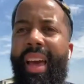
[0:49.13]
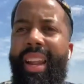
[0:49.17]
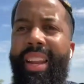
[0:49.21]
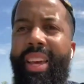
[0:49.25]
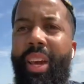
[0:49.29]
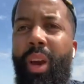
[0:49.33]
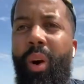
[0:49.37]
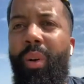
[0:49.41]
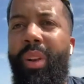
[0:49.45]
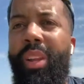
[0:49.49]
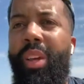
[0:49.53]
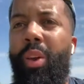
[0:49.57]
And
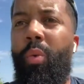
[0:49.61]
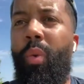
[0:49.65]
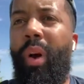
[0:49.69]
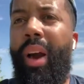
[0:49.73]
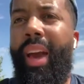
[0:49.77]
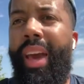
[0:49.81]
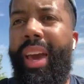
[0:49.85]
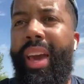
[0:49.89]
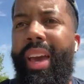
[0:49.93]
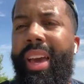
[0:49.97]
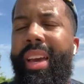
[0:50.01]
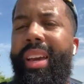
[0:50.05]
the only
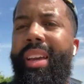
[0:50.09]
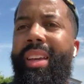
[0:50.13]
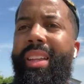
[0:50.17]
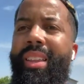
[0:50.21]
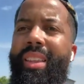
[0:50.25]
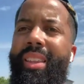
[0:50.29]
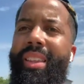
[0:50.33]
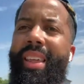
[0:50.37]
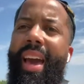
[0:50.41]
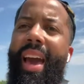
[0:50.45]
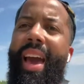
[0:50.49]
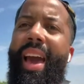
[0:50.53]
way
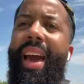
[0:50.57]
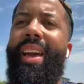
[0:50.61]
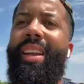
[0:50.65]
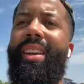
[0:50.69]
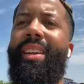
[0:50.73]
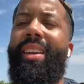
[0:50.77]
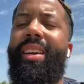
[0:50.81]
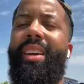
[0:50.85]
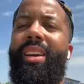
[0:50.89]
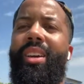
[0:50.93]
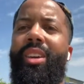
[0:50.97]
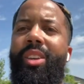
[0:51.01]

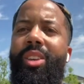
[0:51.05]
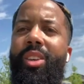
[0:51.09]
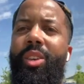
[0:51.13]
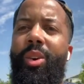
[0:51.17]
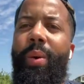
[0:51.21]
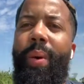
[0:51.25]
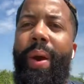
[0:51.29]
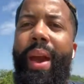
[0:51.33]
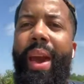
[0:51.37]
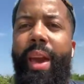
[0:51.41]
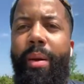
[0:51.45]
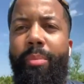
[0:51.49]
that
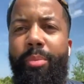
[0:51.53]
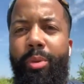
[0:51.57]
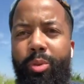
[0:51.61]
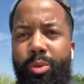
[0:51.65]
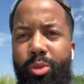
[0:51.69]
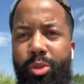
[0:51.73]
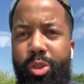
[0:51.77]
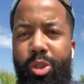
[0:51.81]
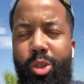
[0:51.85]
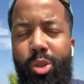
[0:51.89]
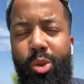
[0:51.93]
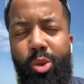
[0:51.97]
you're
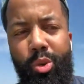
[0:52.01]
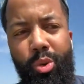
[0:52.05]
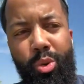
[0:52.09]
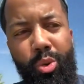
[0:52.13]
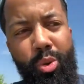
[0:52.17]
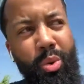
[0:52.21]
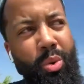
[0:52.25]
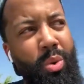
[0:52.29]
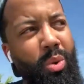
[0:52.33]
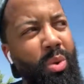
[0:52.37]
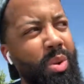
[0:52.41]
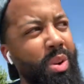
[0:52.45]
able
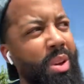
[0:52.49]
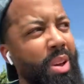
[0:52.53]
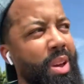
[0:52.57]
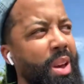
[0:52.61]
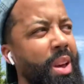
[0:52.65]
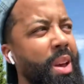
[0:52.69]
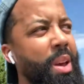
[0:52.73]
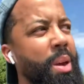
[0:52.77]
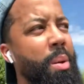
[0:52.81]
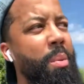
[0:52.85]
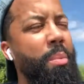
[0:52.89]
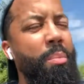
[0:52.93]
to
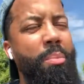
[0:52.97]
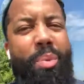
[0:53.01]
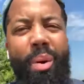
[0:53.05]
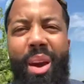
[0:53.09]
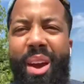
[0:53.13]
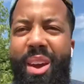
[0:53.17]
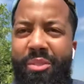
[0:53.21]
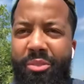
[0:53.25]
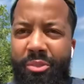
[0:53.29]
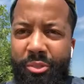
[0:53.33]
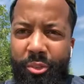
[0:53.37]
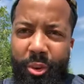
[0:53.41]

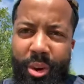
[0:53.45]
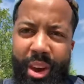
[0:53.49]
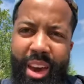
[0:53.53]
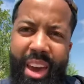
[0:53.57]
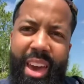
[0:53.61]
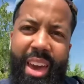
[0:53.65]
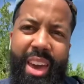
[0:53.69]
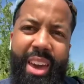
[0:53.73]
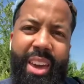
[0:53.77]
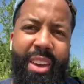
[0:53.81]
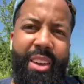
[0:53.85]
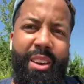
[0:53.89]
break
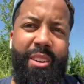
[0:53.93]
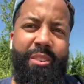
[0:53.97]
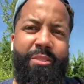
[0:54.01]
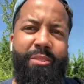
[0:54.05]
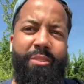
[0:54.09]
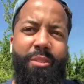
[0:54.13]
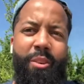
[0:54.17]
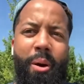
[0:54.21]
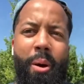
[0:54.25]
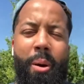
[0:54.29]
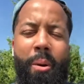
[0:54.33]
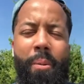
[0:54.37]
free
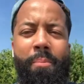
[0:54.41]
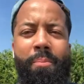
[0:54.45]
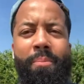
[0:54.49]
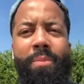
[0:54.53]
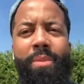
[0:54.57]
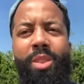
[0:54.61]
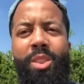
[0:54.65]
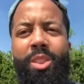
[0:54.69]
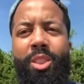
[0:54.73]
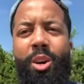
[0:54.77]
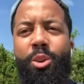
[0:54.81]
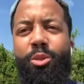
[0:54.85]
from
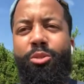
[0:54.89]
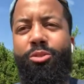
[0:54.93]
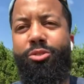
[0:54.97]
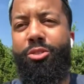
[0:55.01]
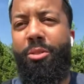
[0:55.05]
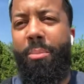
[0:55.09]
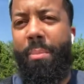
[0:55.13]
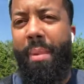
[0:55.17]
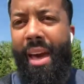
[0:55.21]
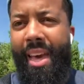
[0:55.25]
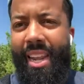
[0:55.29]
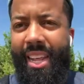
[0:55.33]
those
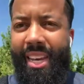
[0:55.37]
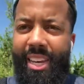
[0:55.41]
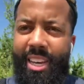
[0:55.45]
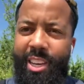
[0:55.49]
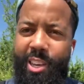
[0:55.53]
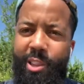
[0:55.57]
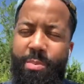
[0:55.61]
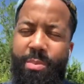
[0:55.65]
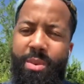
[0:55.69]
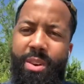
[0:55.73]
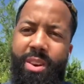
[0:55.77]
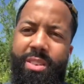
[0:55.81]
traumatic
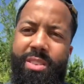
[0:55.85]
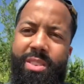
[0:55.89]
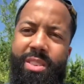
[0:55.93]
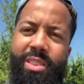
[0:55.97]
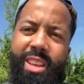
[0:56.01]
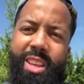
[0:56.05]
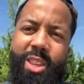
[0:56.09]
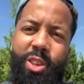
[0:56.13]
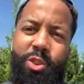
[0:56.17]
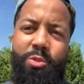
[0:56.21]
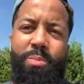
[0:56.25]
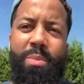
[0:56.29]

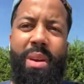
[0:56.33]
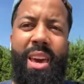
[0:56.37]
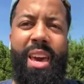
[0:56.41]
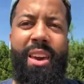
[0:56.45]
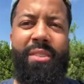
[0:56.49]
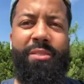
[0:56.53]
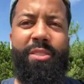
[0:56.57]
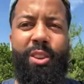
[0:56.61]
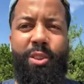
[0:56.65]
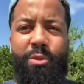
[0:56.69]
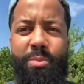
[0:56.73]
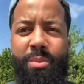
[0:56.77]
experiences that you may
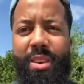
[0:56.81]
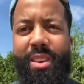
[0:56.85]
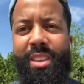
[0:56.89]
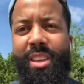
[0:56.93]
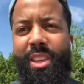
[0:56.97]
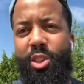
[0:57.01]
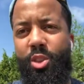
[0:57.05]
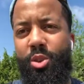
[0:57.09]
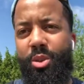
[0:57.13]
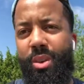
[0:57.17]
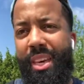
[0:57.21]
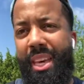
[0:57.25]
have experienced,
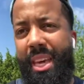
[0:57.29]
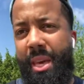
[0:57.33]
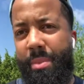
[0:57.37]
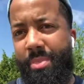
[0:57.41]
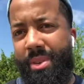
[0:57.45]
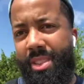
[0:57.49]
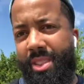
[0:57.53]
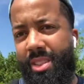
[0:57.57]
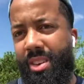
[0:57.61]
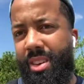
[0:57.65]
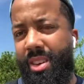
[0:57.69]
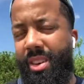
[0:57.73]
that you're
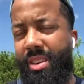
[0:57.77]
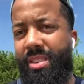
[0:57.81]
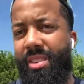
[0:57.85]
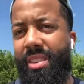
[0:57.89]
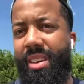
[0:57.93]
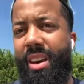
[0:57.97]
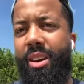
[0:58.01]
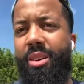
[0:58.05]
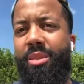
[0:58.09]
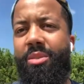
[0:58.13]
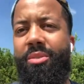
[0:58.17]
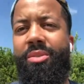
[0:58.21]
keeping to
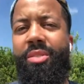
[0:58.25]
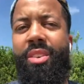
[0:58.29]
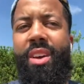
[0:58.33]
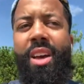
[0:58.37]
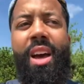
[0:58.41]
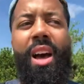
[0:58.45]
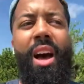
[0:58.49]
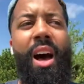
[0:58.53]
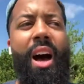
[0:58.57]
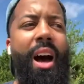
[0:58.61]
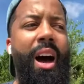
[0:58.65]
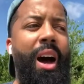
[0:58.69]
yourself,
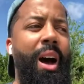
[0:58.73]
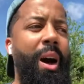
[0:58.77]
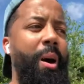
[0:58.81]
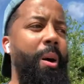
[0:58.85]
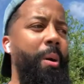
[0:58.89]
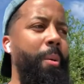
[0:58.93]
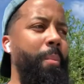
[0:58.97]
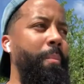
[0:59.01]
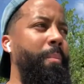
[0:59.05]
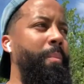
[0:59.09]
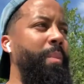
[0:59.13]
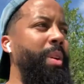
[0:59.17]

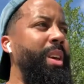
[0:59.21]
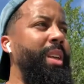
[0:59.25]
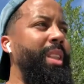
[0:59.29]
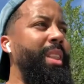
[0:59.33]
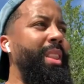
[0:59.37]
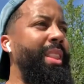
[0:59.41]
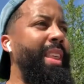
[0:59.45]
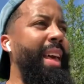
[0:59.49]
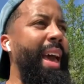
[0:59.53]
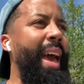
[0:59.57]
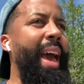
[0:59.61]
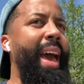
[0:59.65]

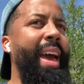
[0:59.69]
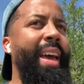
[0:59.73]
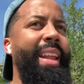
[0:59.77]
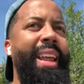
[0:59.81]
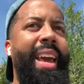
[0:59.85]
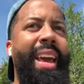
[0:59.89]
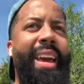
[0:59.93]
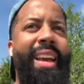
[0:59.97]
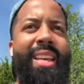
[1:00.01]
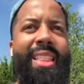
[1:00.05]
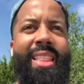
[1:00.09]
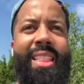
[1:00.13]

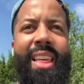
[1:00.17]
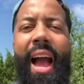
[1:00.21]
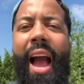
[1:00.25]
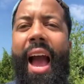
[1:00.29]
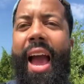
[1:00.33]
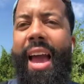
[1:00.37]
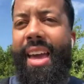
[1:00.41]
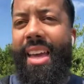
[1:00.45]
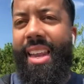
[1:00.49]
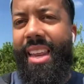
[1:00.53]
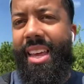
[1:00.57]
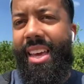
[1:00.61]
that
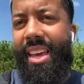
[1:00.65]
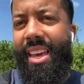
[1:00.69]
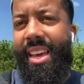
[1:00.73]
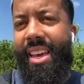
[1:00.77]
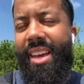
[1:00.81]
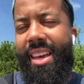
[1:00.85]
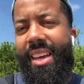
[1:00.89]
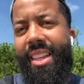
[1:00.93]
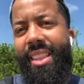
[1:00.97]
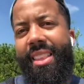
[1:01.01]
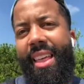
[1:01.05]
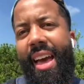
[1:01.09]

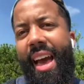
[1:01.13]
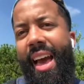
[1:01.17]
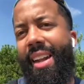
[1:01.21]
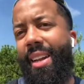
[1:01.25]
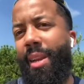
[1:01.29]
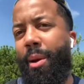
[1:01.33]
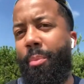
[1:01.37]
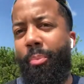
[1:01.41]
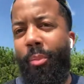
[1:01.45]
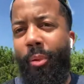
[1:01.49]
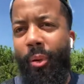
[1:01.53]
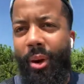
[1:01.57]
anxiety,
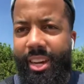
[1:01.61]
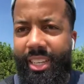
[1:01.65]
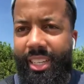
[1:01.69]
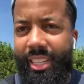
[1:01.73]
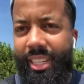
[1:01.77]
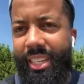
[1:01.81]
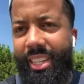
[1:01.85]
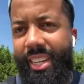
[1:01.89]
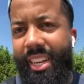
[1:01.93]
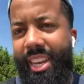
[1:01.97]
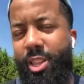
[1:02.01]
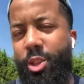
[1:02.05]
that
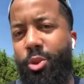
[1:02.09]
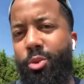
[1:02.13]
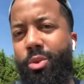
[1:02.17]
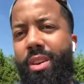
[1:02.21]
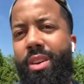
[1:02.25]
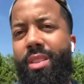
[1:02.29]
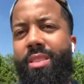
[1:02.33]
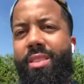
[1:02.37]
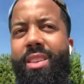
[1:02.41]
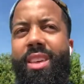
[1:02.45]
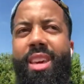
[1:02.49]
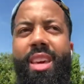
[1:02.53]
depression, that you
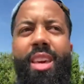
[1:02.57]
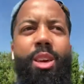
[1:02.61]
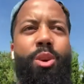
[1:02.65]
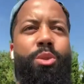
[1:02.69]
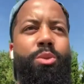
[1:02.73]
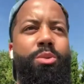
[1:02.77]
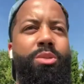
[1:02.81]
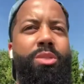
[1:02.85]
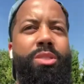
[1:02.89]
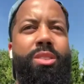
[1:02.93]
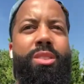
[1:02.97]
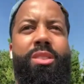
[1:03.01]

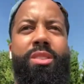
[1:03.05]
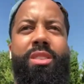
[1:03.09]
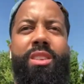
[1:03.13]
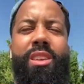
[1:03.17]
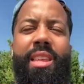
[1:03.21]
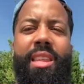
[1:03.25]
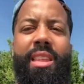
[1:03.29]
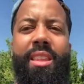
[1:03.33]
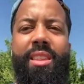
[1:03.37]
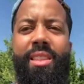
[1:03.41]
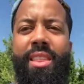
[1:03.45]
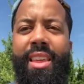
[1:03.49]
continue to
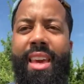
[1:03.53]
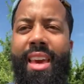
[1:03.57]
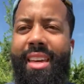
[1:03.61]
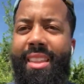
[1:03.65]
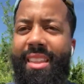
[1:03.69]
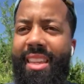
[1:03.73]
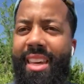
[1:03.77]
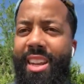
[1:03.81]
just think